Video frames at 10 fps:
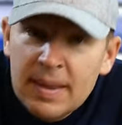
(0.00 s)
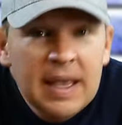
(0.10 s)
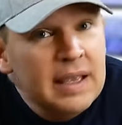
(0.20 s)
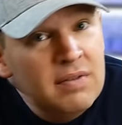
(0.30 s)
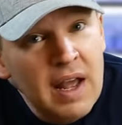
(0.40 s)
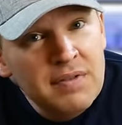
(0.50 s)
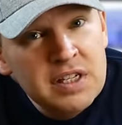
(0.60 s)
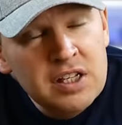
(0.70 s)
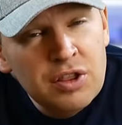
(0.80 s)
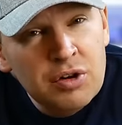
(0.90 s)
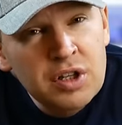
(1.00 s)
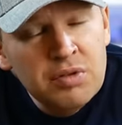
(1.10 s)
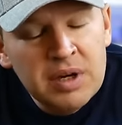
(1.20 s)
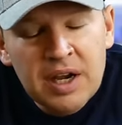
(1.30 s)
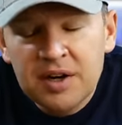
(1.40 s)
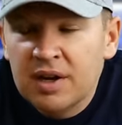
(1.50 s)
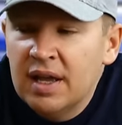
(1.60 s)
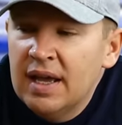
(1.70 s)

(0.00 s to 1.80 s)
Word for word: I even have the D3300.